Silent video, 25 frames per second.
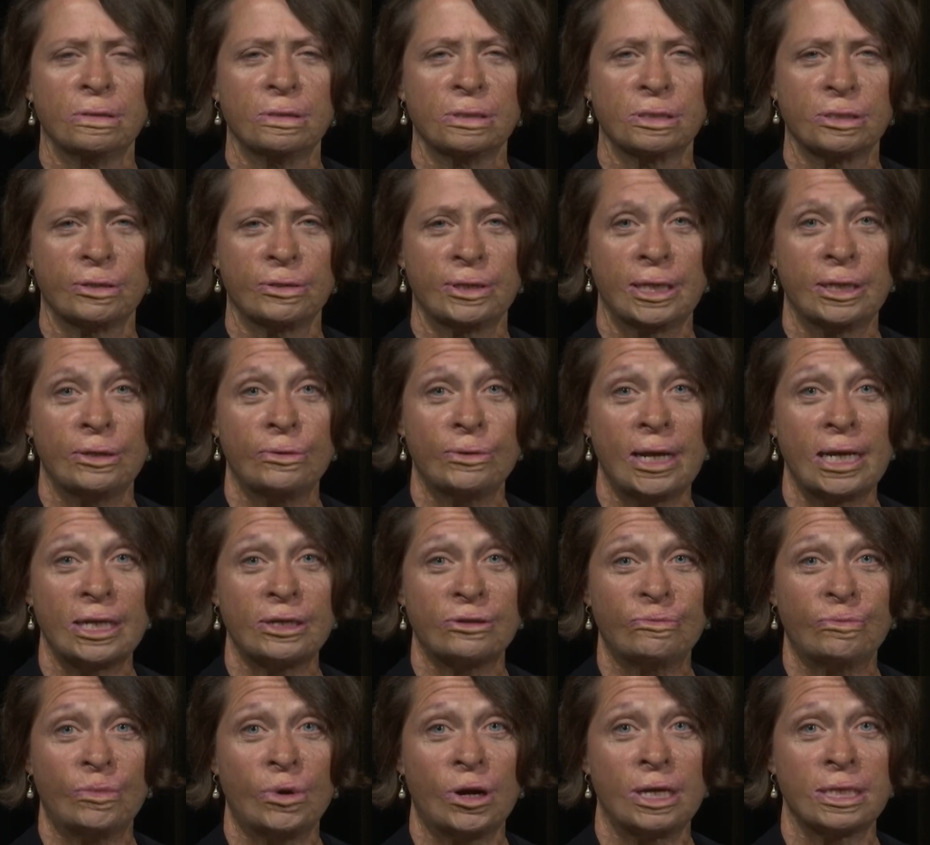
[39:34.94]
So the
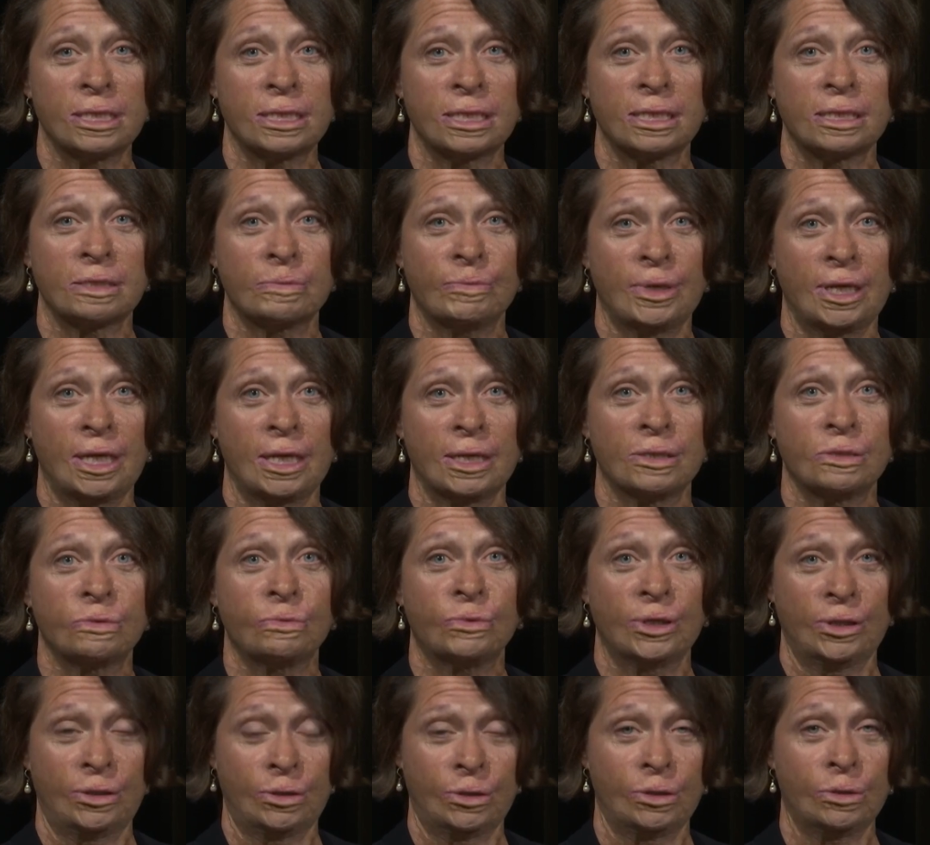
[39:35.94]
interactive process begins
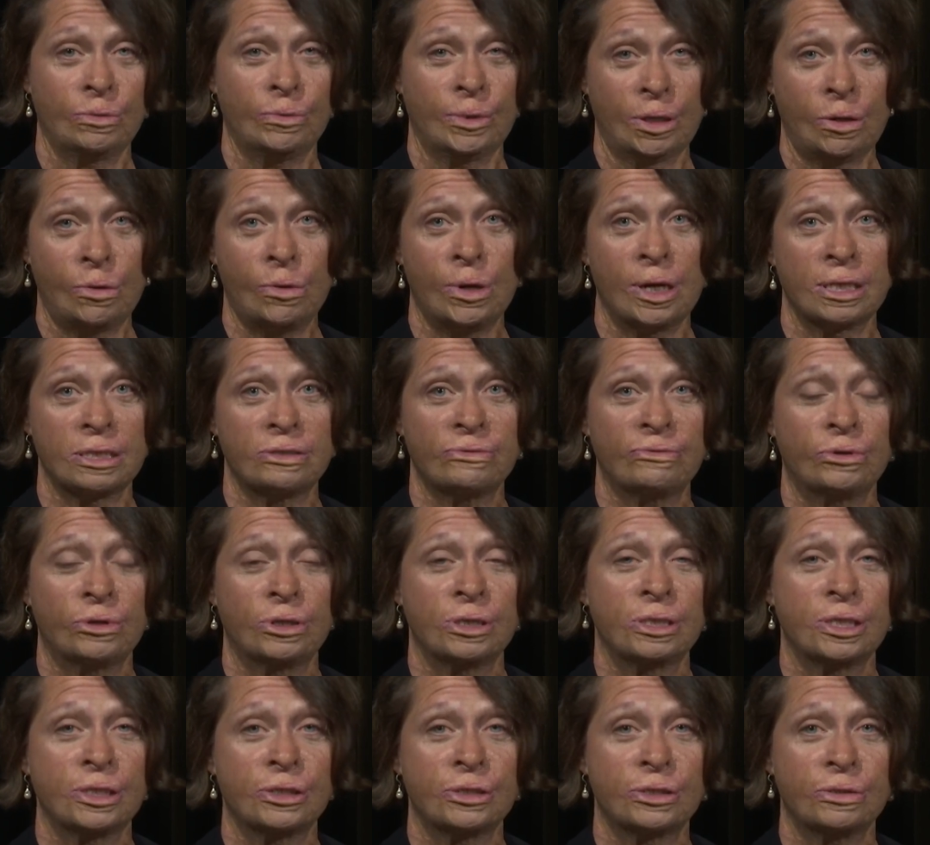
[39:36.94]
with her request for
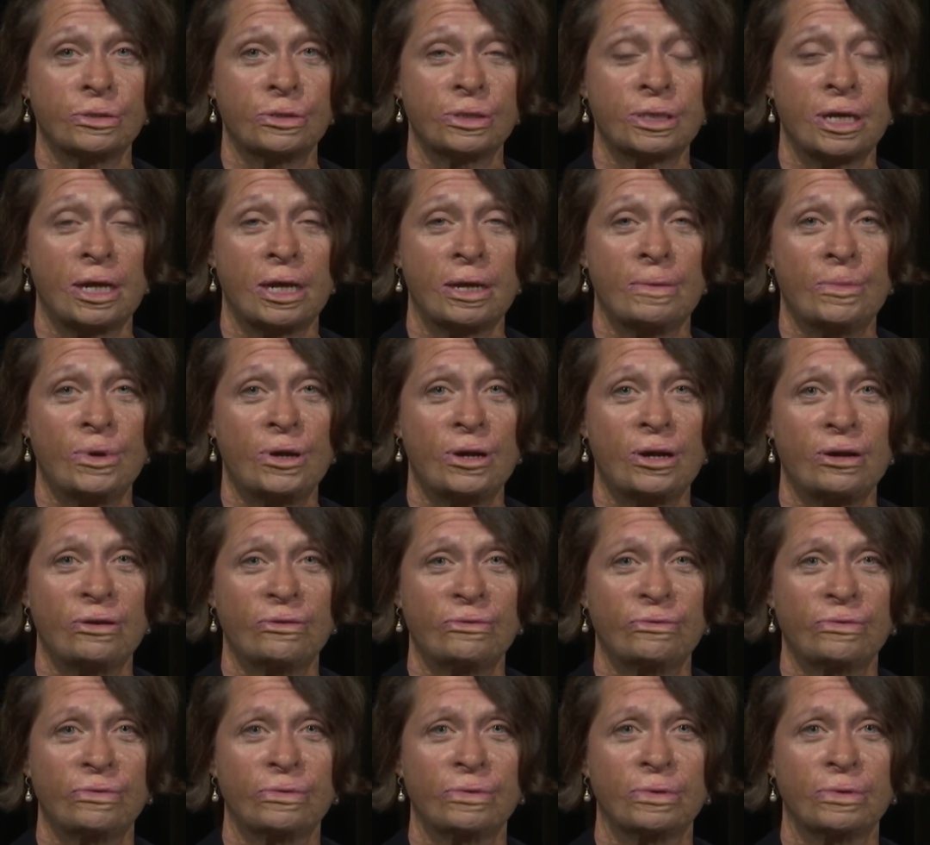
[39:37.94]
additional time off.